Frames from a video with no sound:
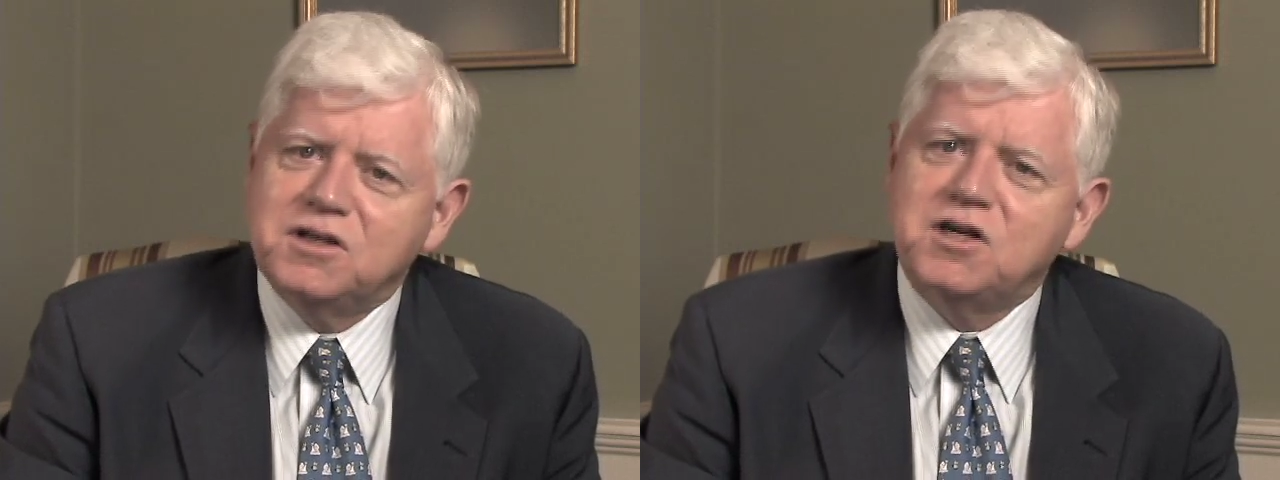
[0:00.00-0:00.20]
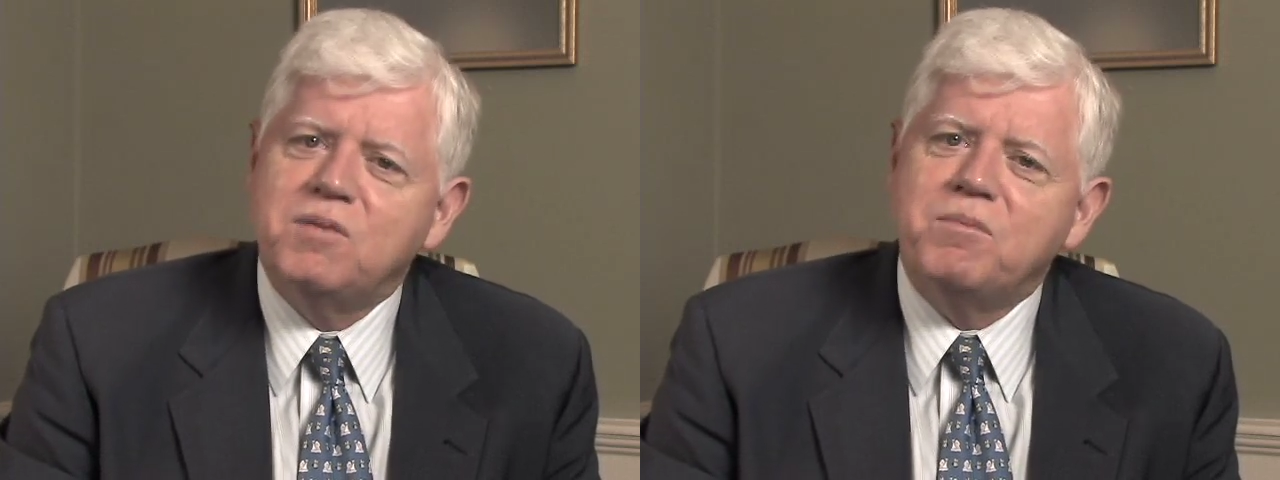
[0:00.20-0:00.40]

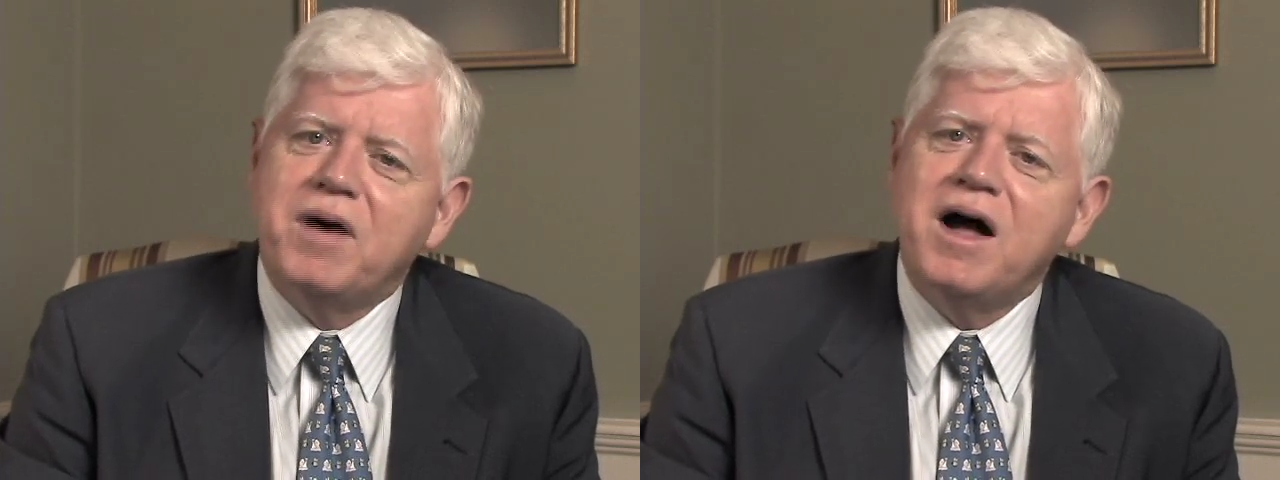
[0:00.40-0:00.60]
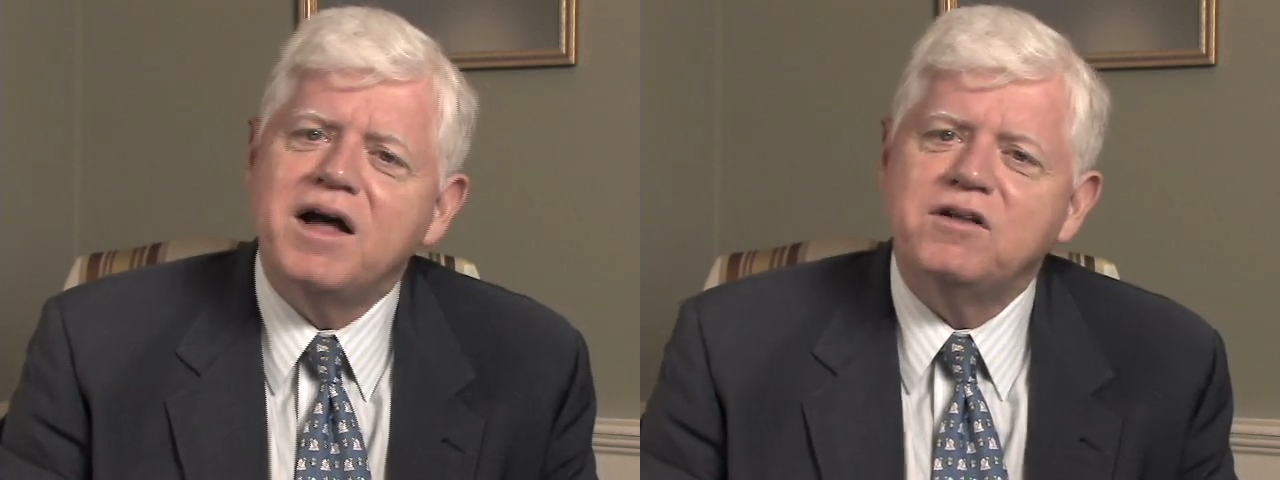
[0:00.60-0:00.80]

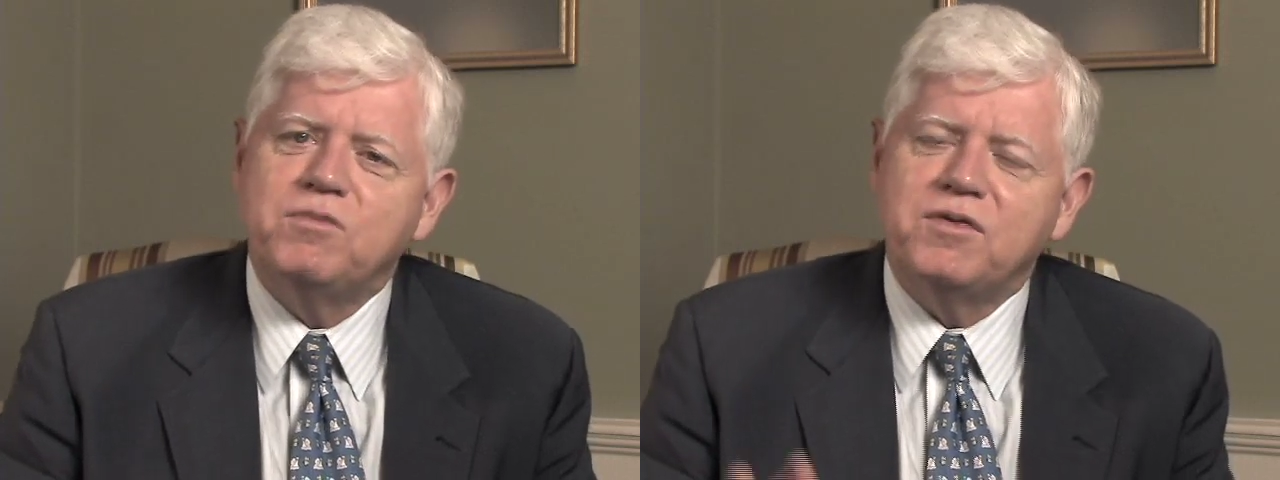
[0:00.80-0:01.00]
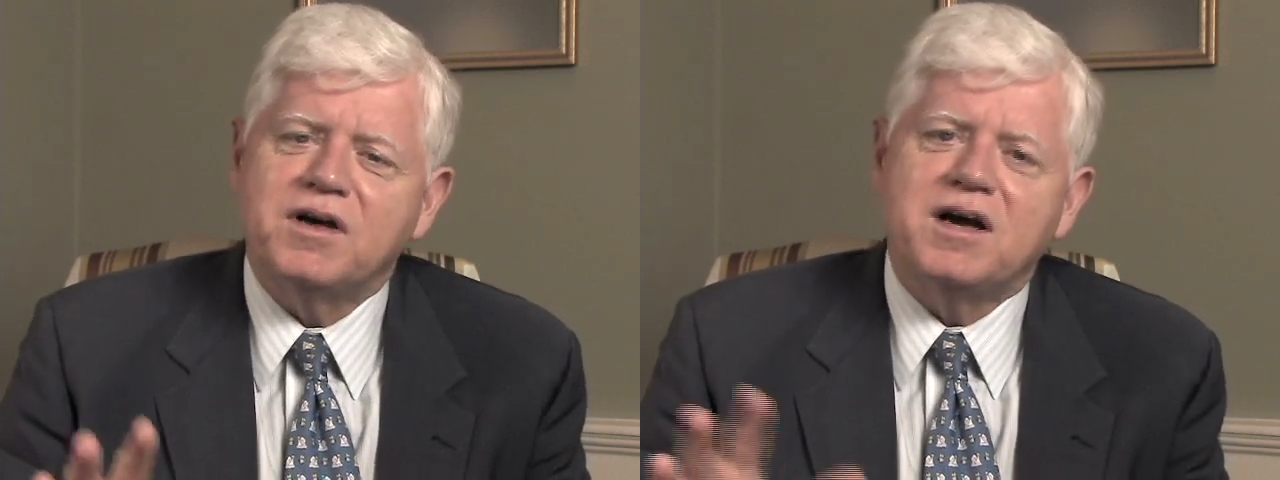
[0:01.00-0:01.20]
combined
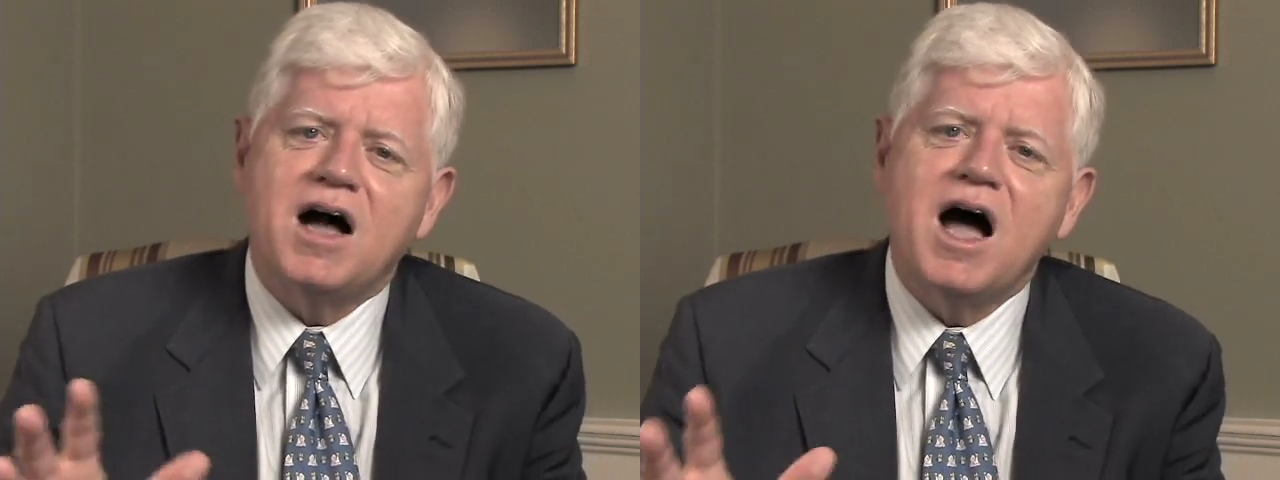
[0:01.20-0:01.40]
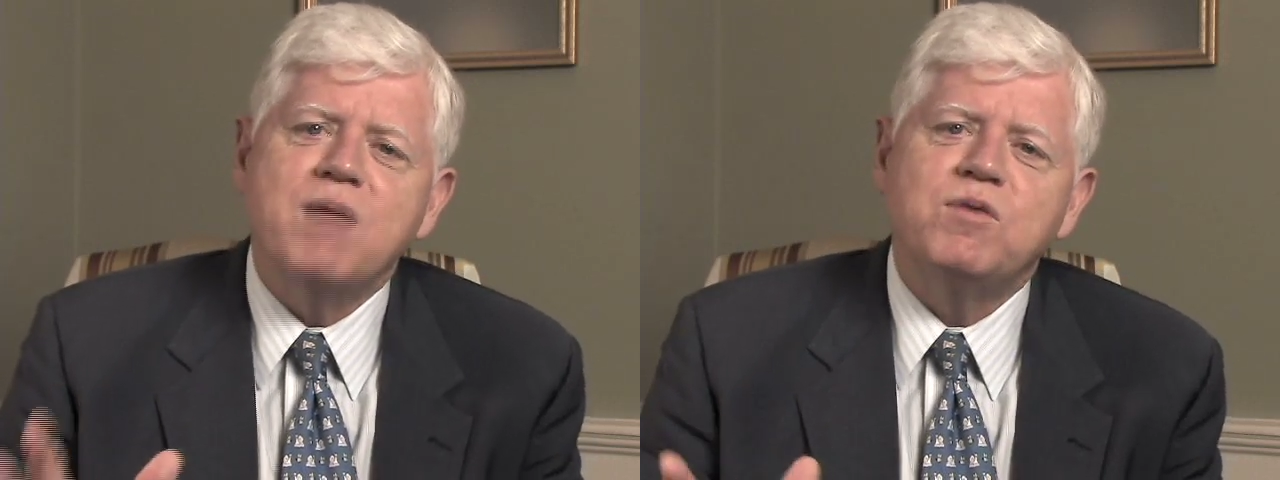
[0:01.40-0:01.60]
with the
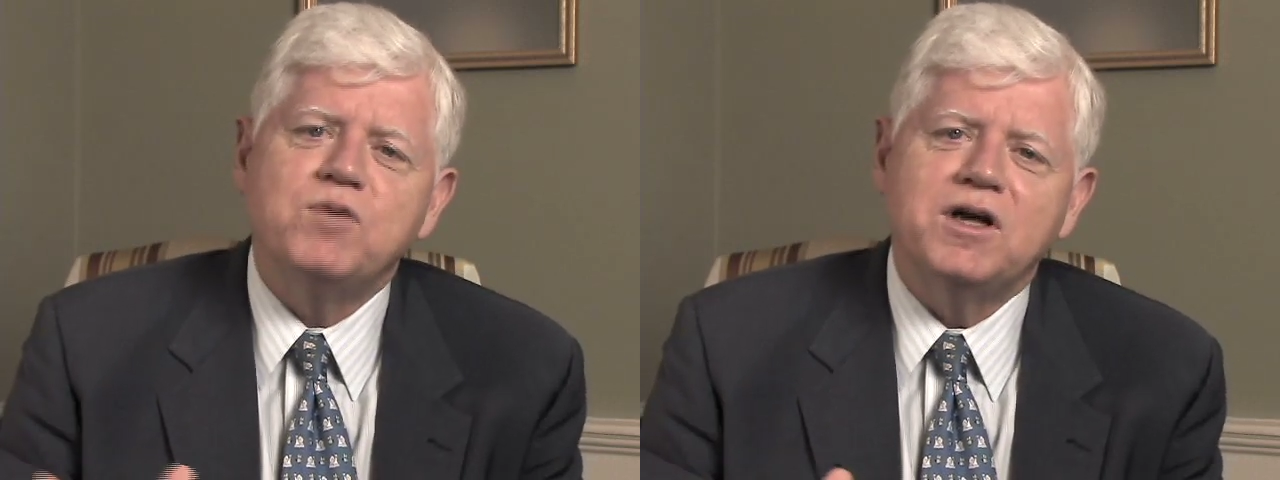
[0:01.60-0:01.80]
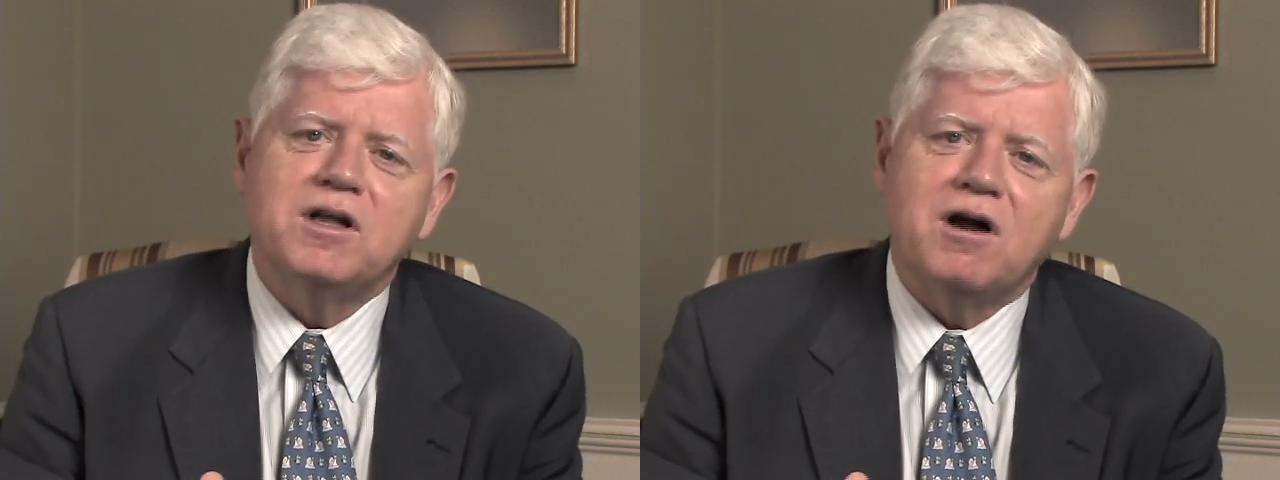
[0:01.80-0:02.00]

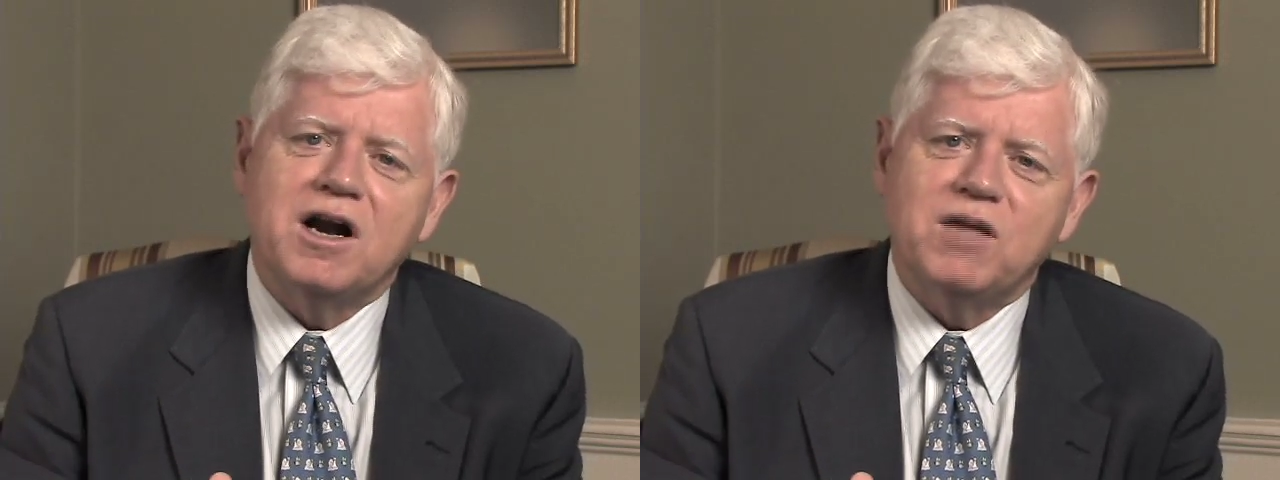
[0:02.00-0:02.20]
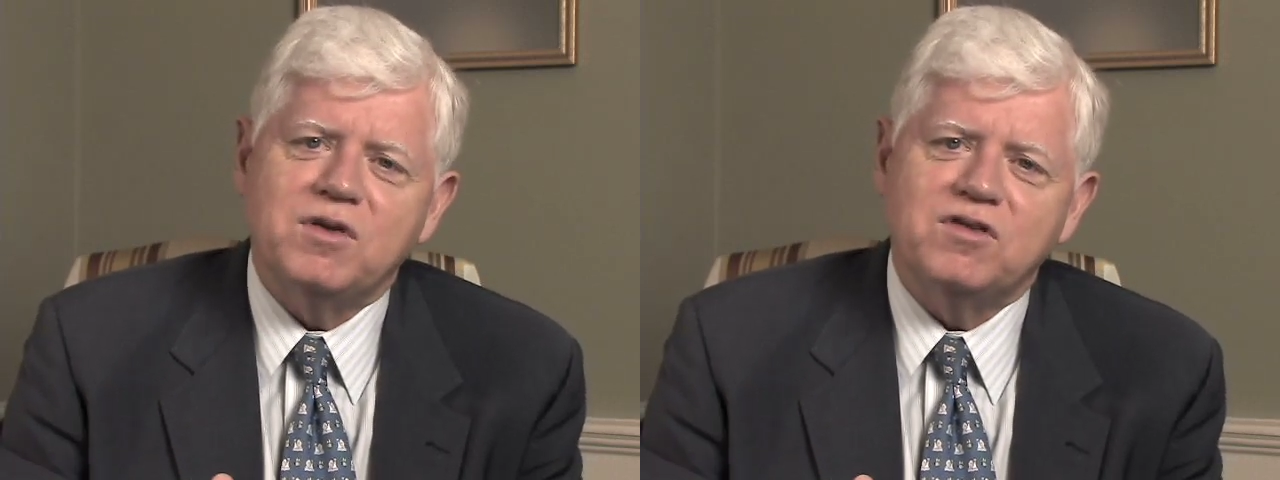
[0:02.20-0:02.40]
commonweal
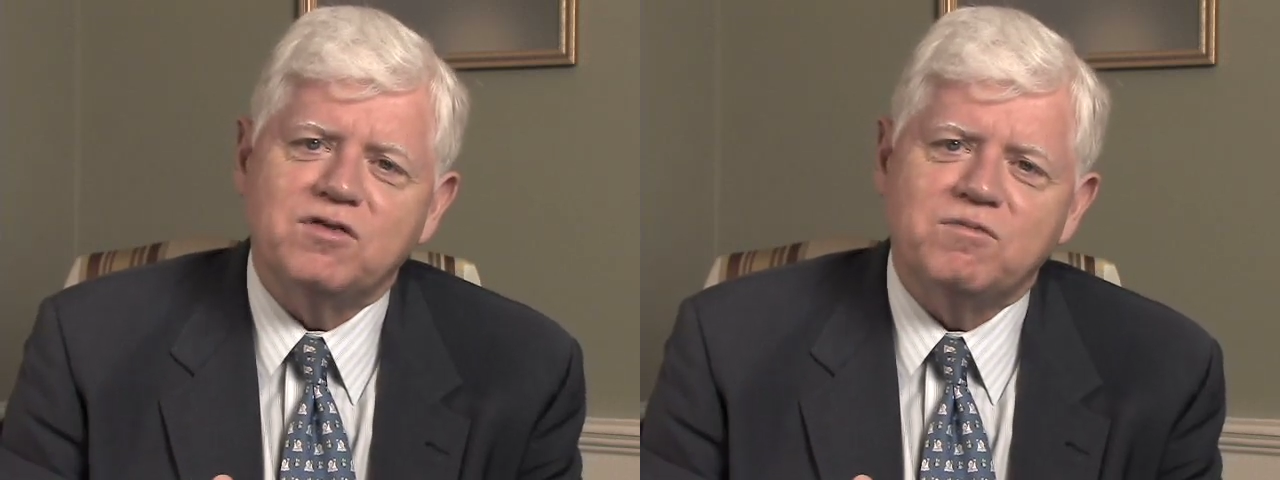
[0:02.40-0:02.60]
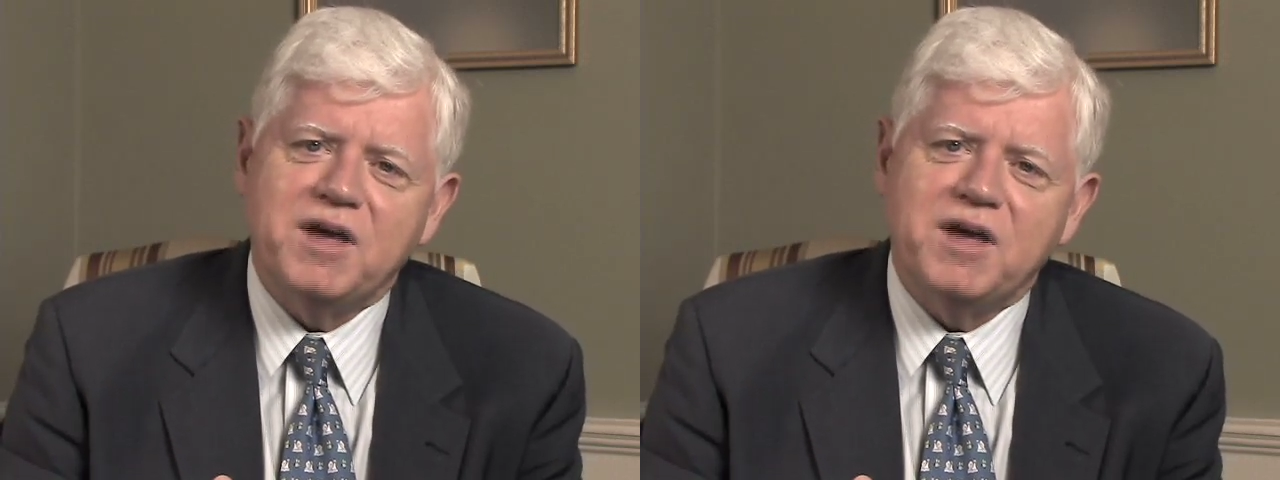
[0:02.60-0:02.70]
arguments of